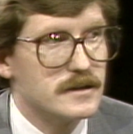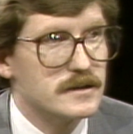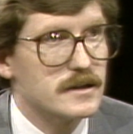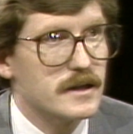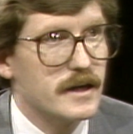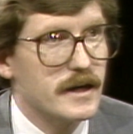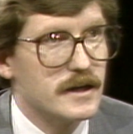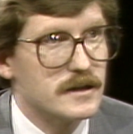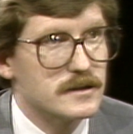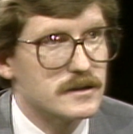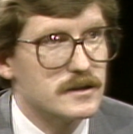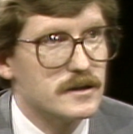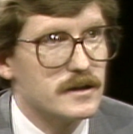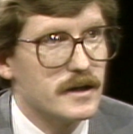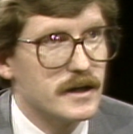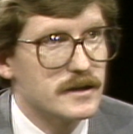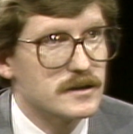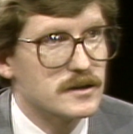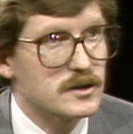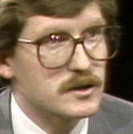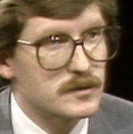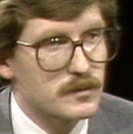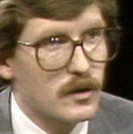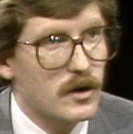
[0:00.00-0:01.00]

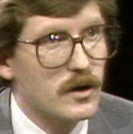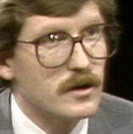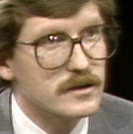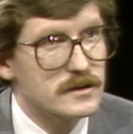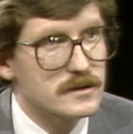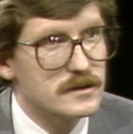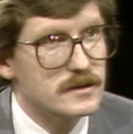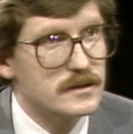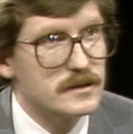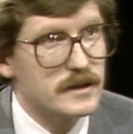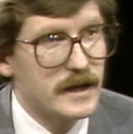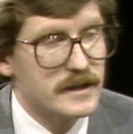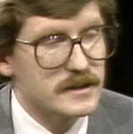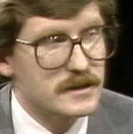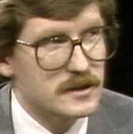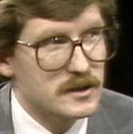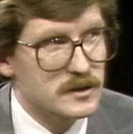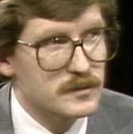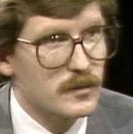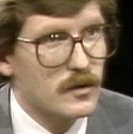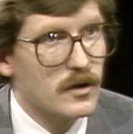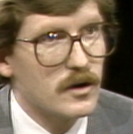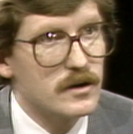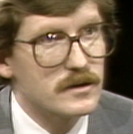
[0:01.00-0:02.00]
a
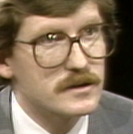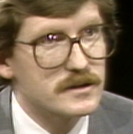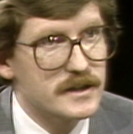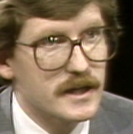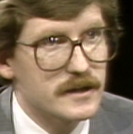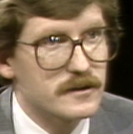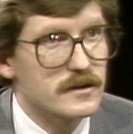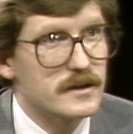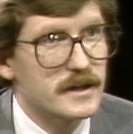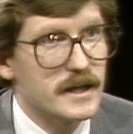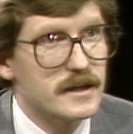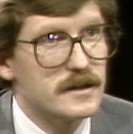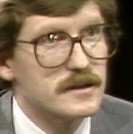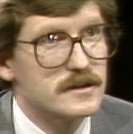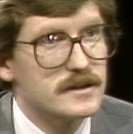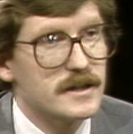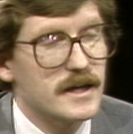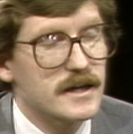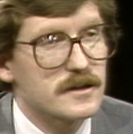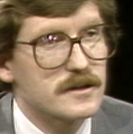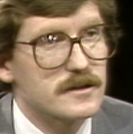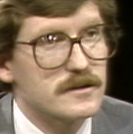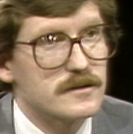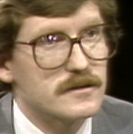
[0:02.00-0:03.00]
small segregated
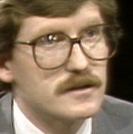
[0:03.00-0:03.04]
sector